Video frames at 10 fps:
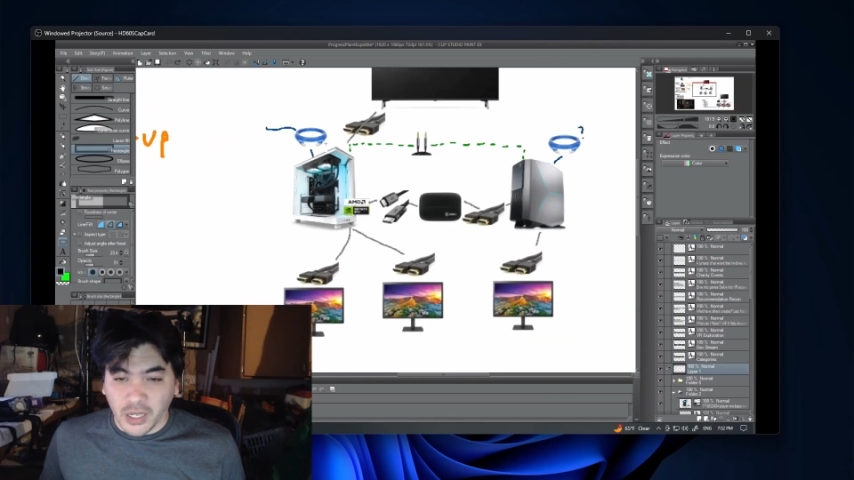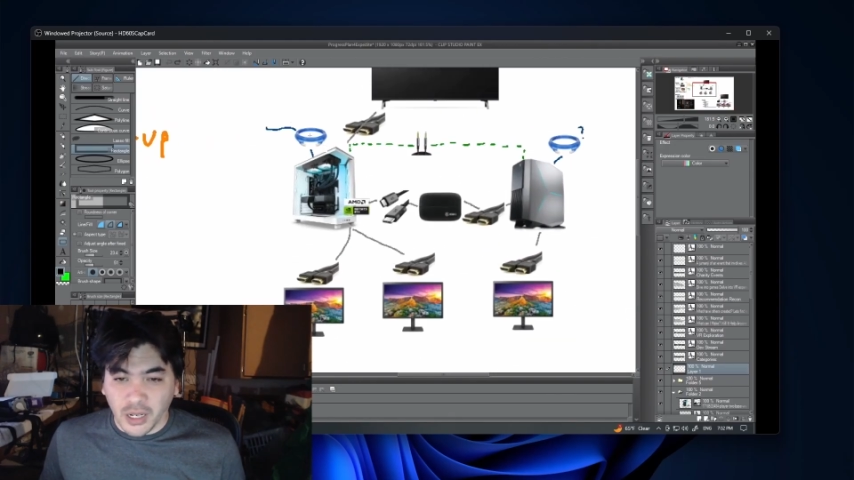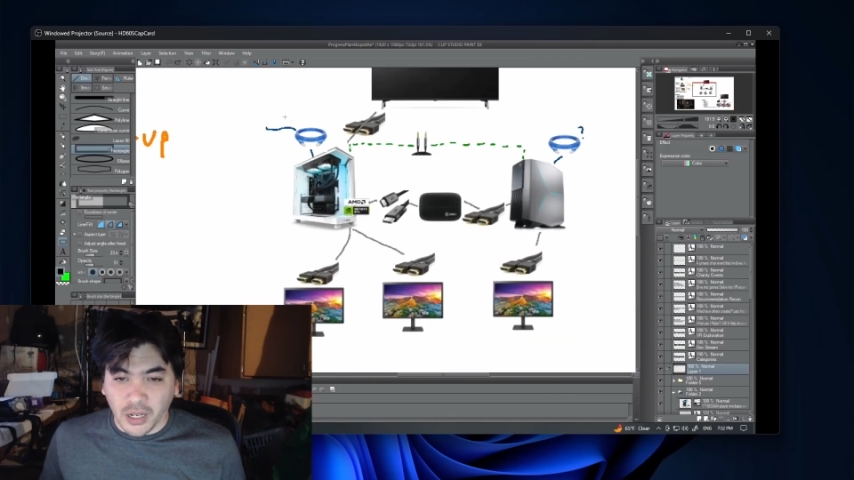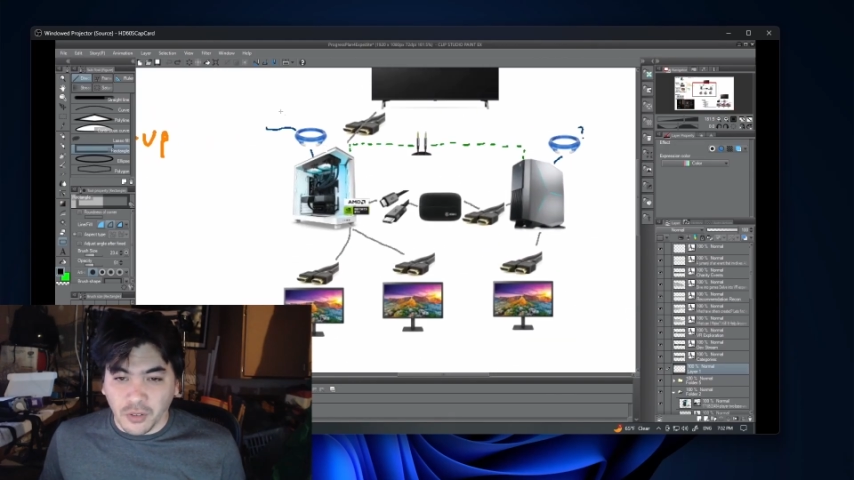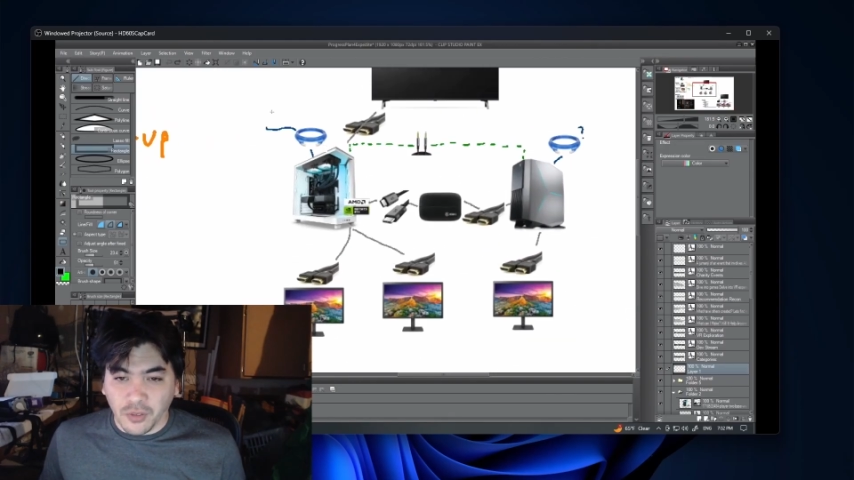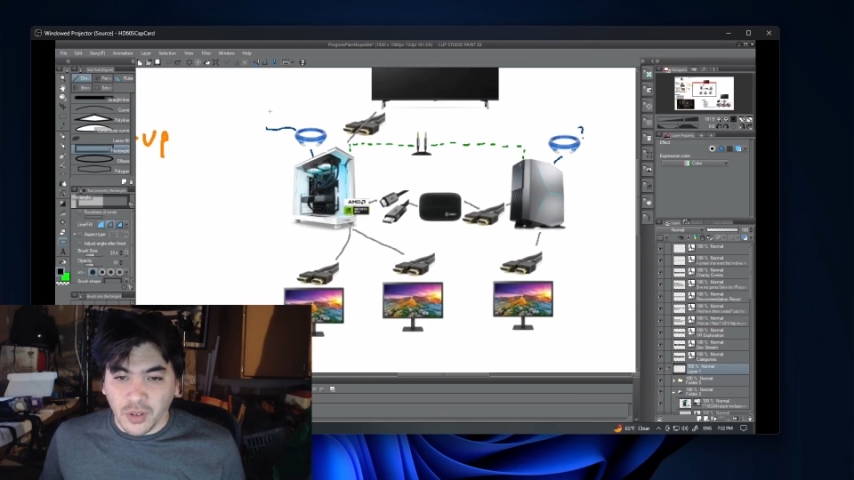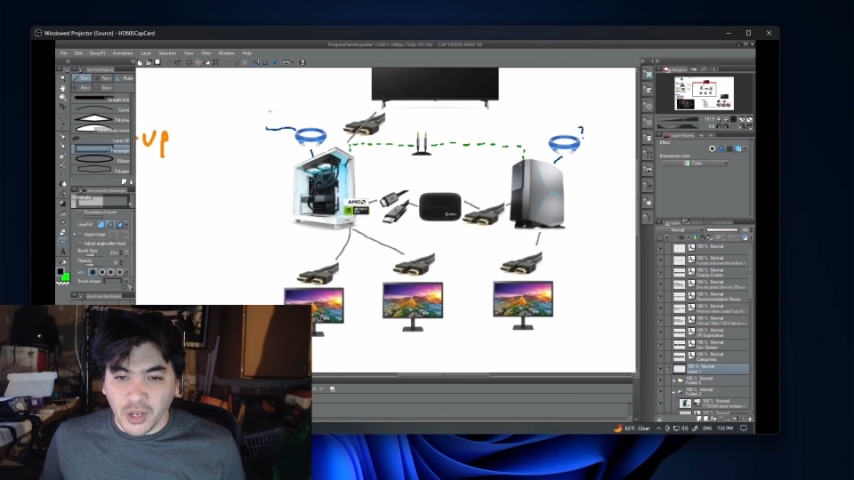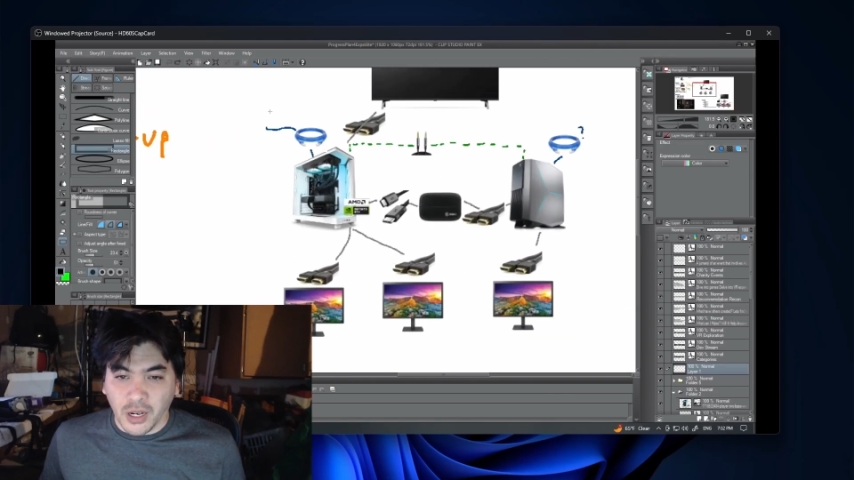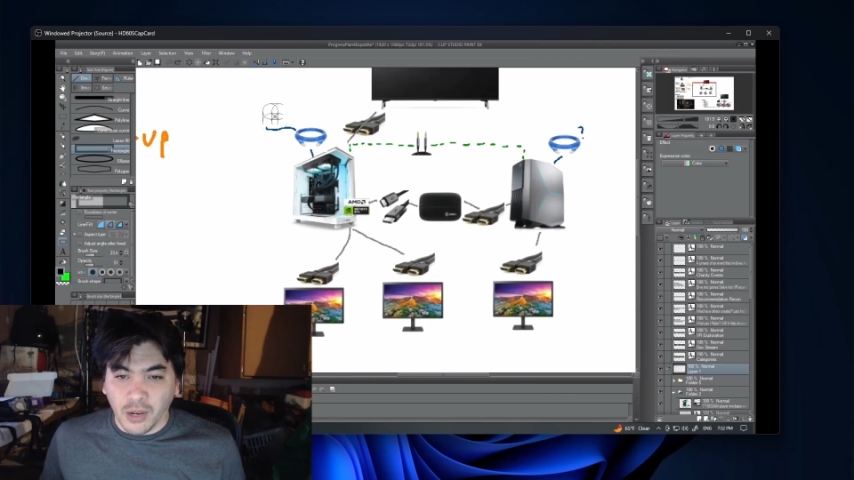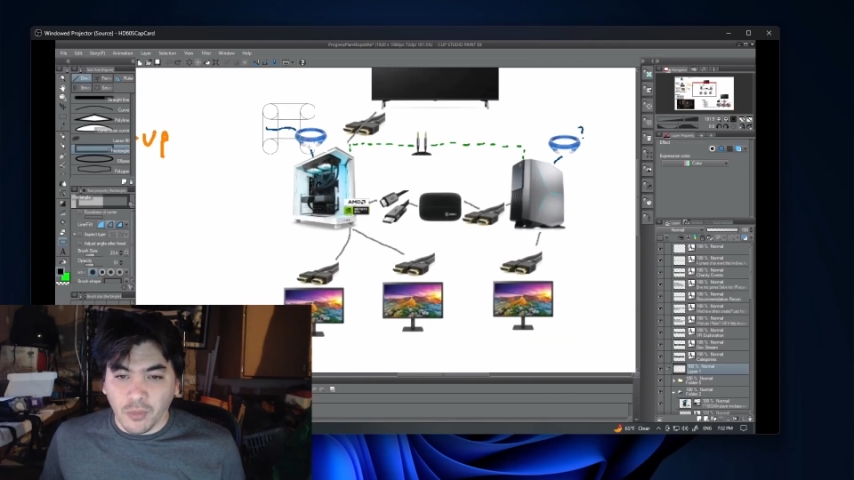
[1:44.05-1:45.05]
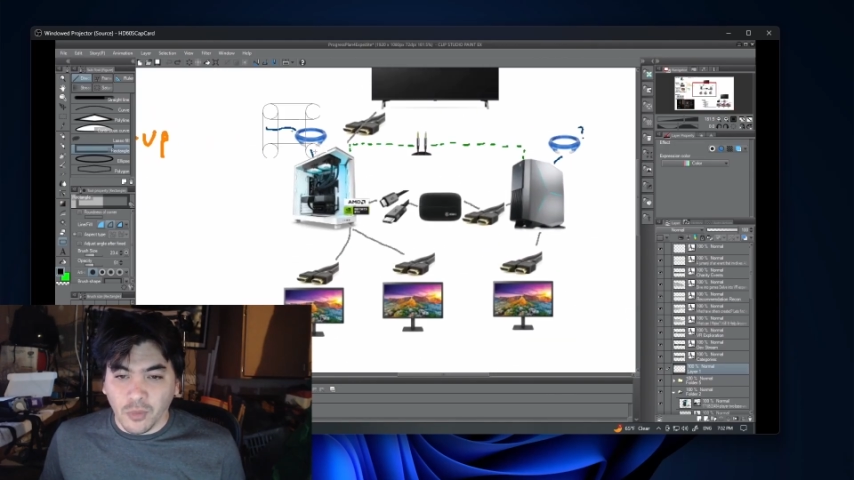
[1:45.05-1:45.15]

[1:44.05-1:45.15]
enough um,